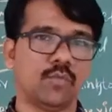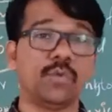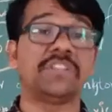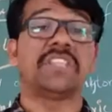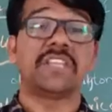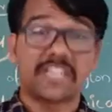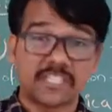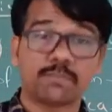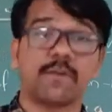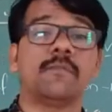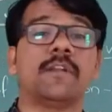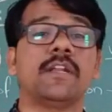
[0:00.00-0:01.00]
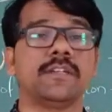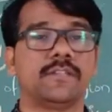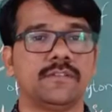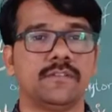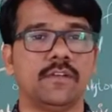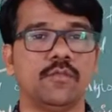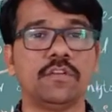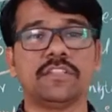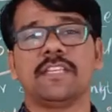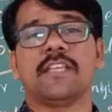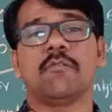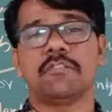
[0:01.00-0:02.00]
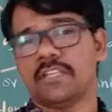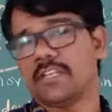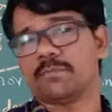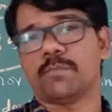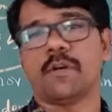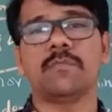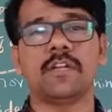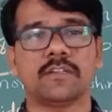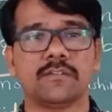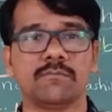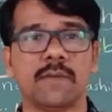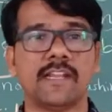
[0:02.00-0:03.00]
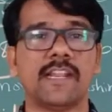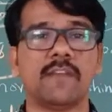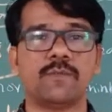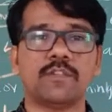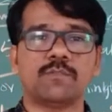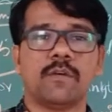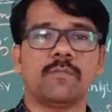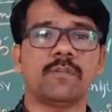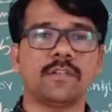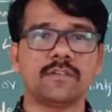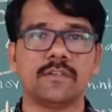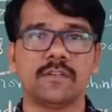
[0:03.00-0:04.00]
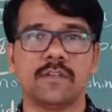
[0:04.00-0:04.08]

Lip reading: We think it is permanent. We think everything is permanent. My life is permanent.